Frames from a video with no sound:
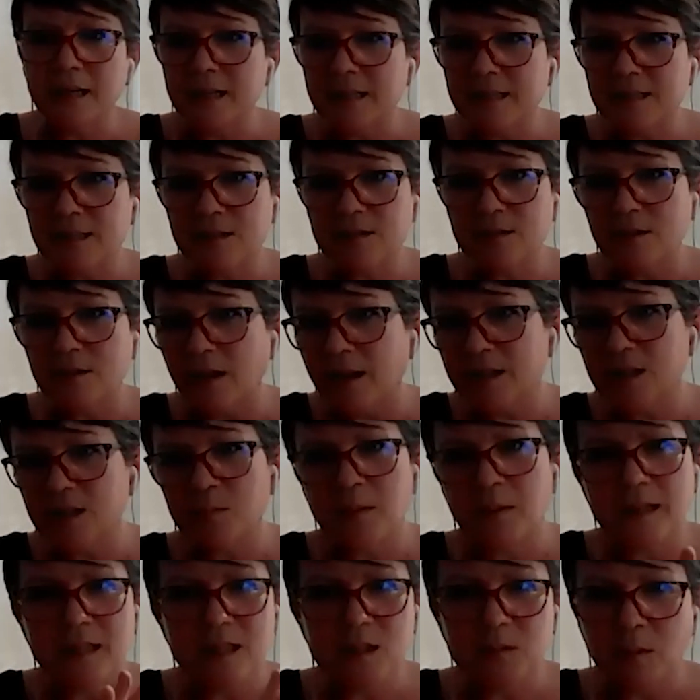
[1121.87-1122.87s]
It's
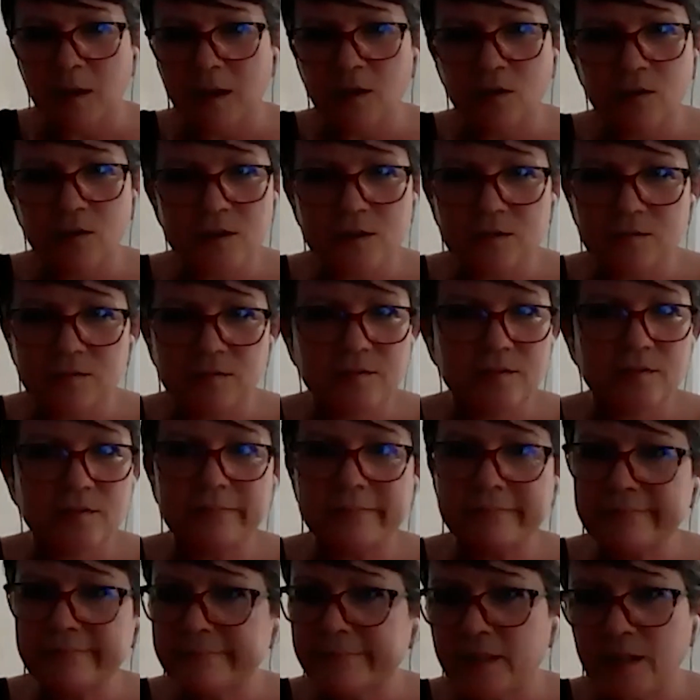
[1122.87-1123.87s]
underpinned by lots of
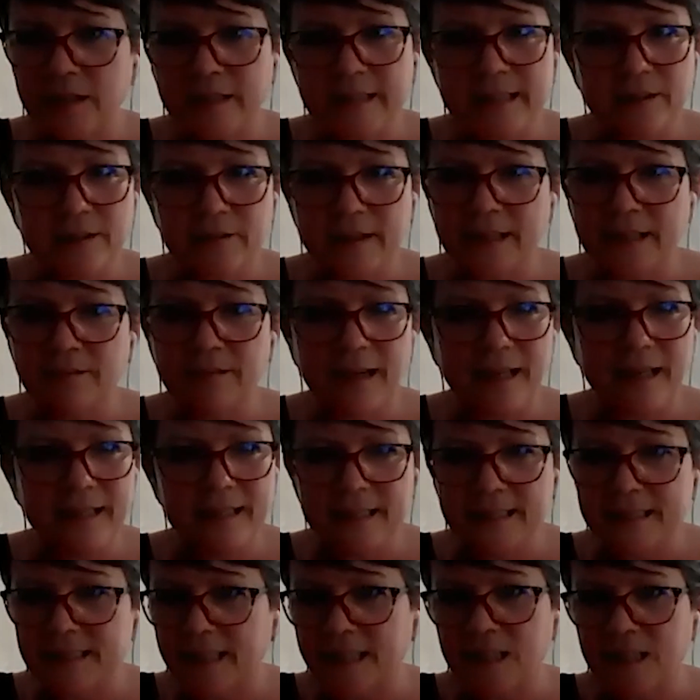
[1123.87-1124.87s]
scientifically
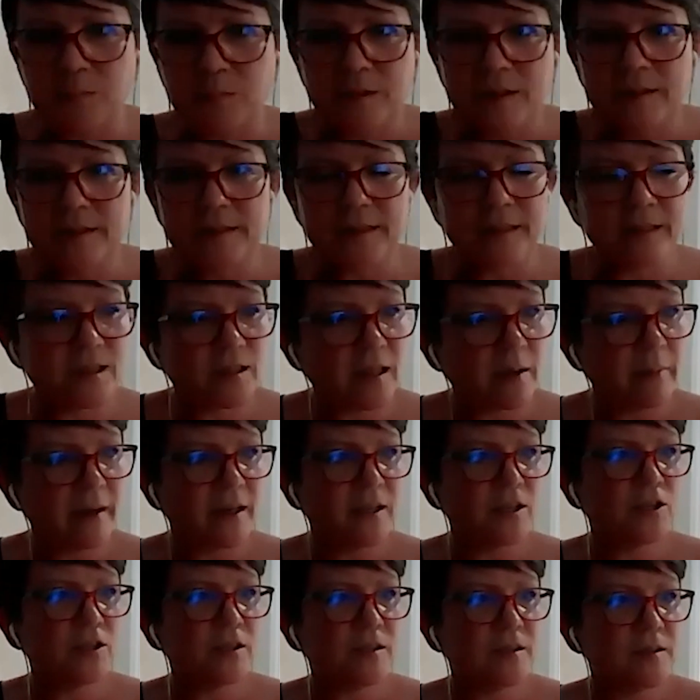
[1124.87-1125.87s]
valid assessments and
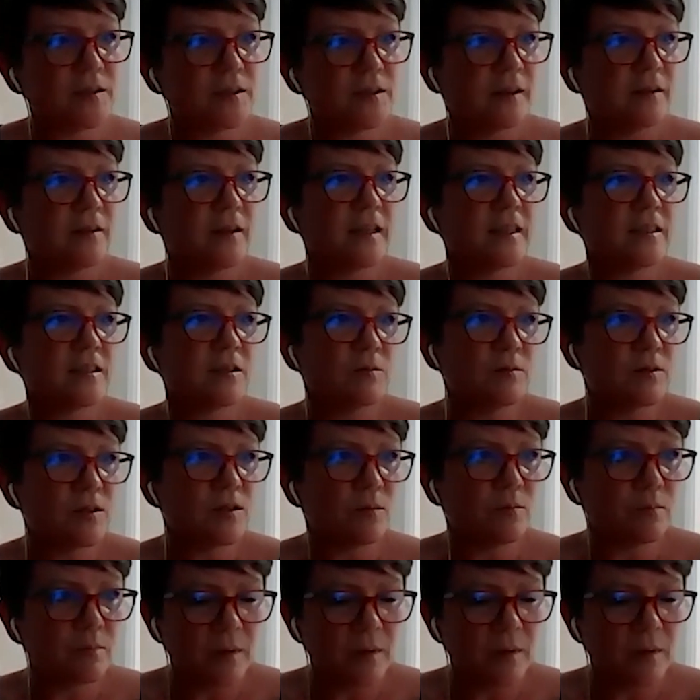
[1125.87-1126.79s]
dimensions and things. And so,